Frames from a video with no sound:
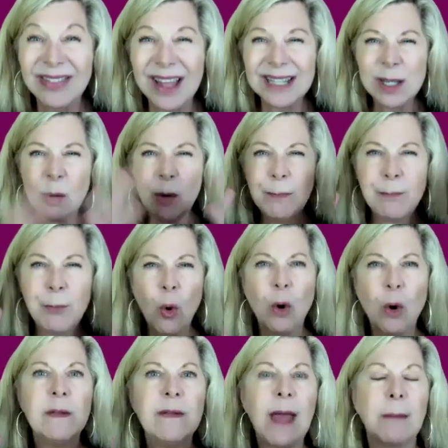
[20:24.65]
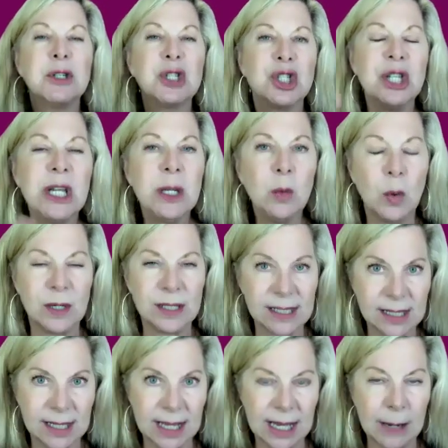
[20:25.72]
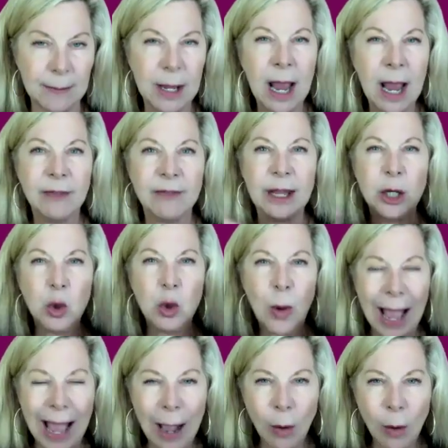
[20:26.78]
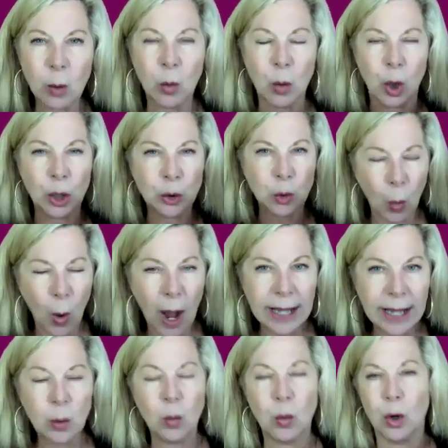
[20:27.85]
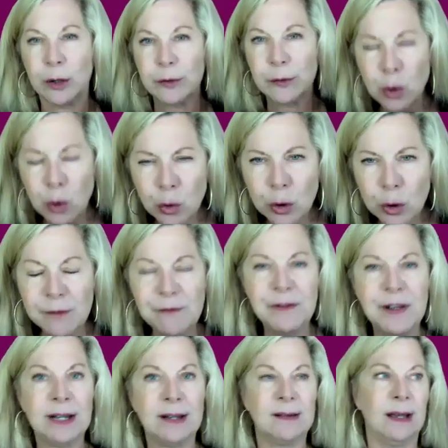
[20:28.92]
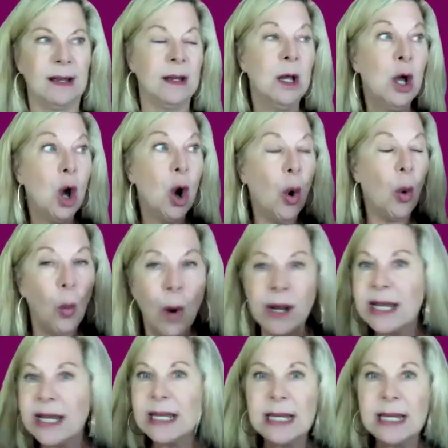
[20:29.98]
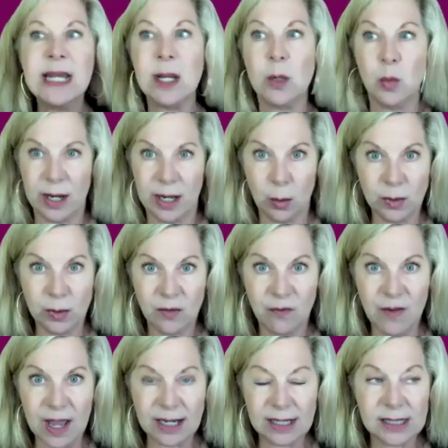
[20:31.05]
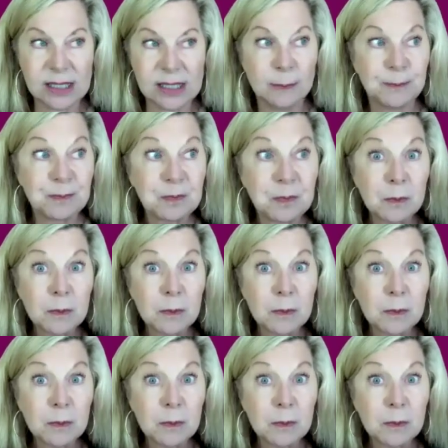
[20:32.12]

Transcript: That's how important that machine was to them. They knew how it worked, why it worked, who could fix it, what it needed when it was fixed.